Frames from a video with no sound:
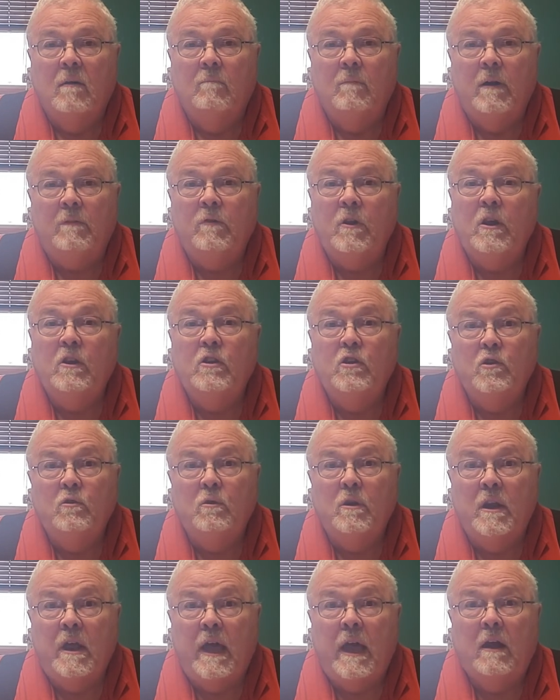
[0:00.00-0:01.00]
My friend, you
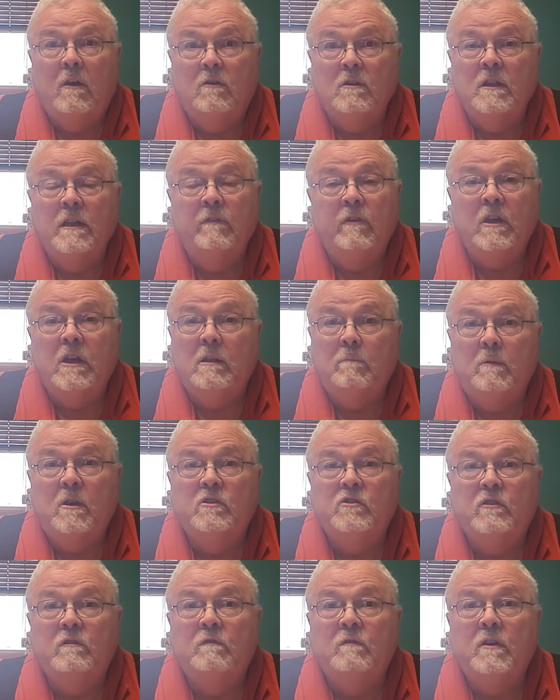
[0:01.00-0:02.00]
and I are living in a
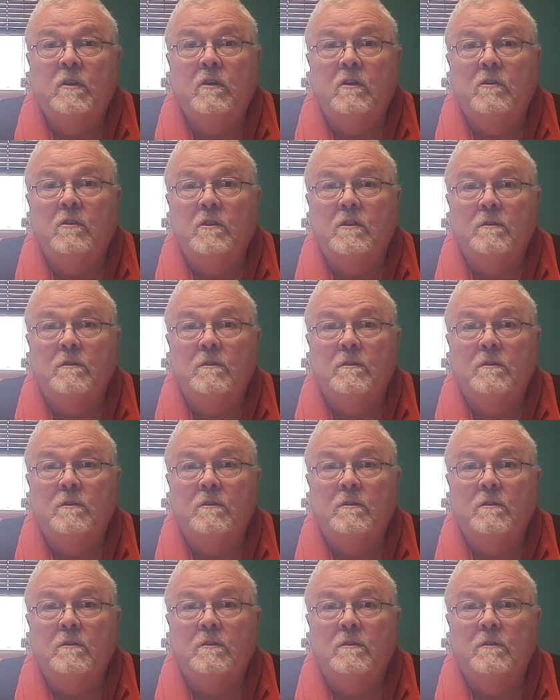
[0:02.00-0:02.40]
mission field.